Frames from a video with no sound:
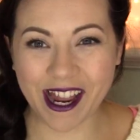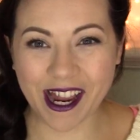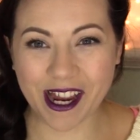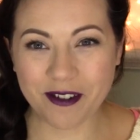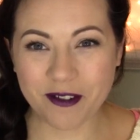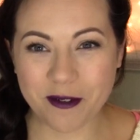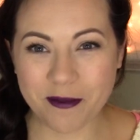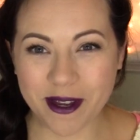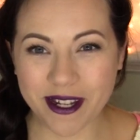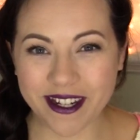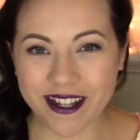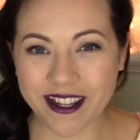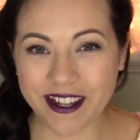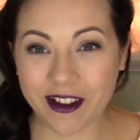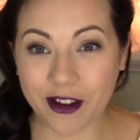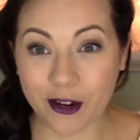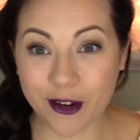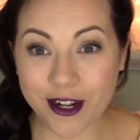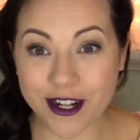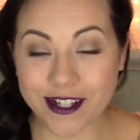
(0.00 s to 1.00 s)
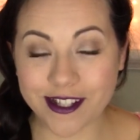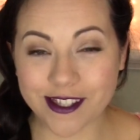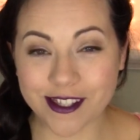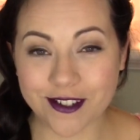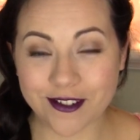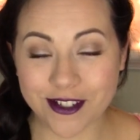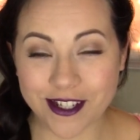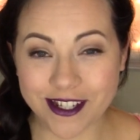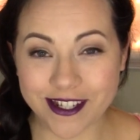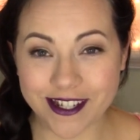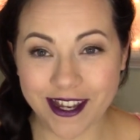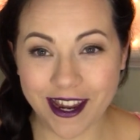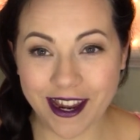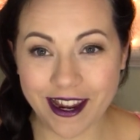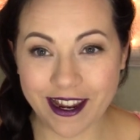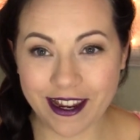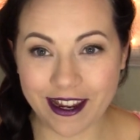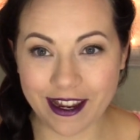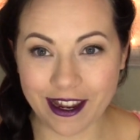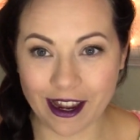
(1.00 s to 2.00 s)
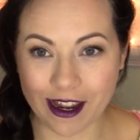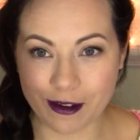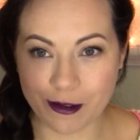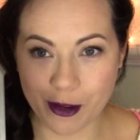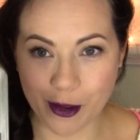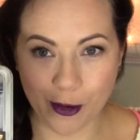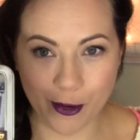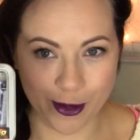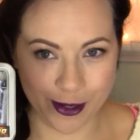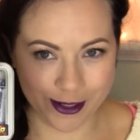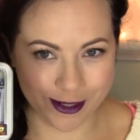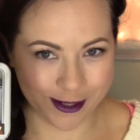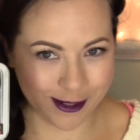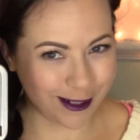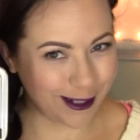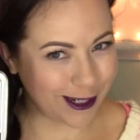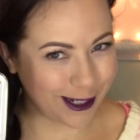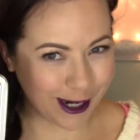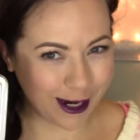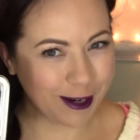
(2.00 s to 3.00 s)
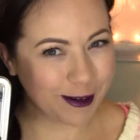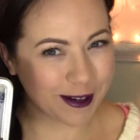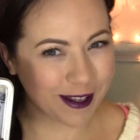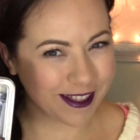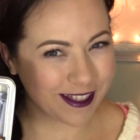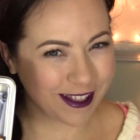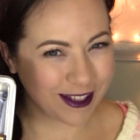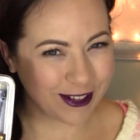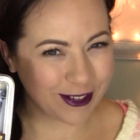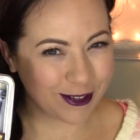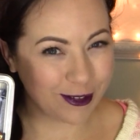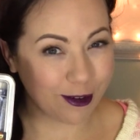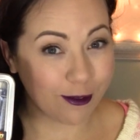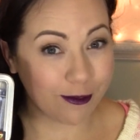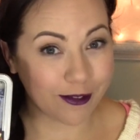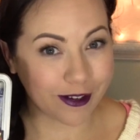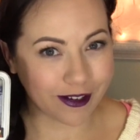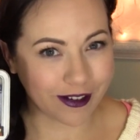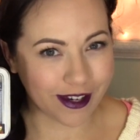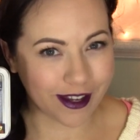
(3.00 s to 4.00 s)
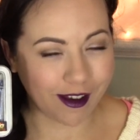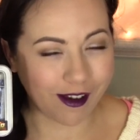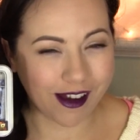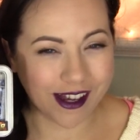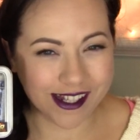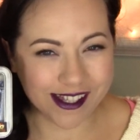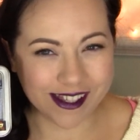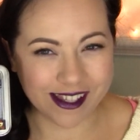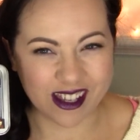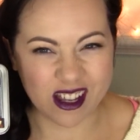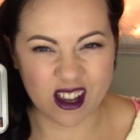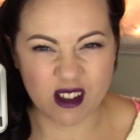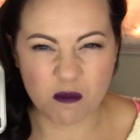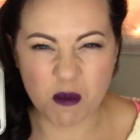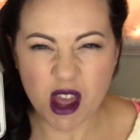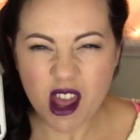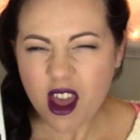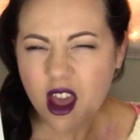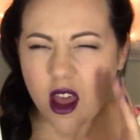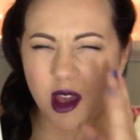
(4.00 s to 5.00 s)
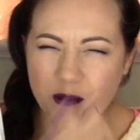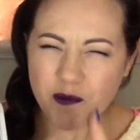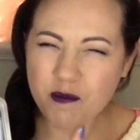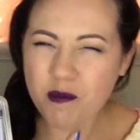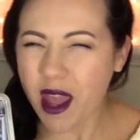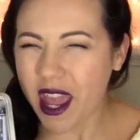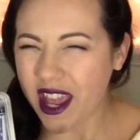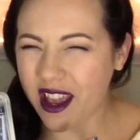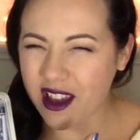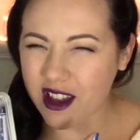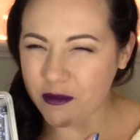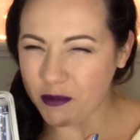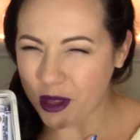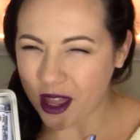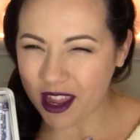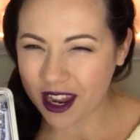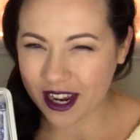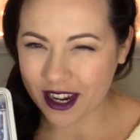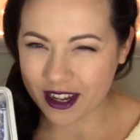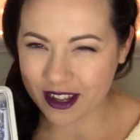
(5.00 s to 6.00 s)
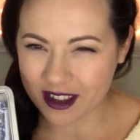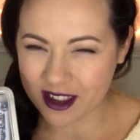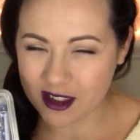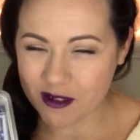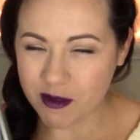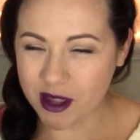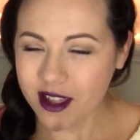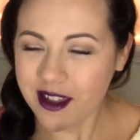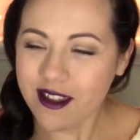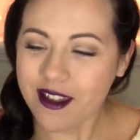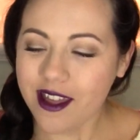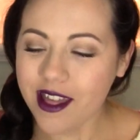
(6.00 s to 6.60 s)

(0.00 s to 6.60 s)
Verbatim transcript: Hi everybody! Alright, so today I'm going to share with you a very awesome makeup item.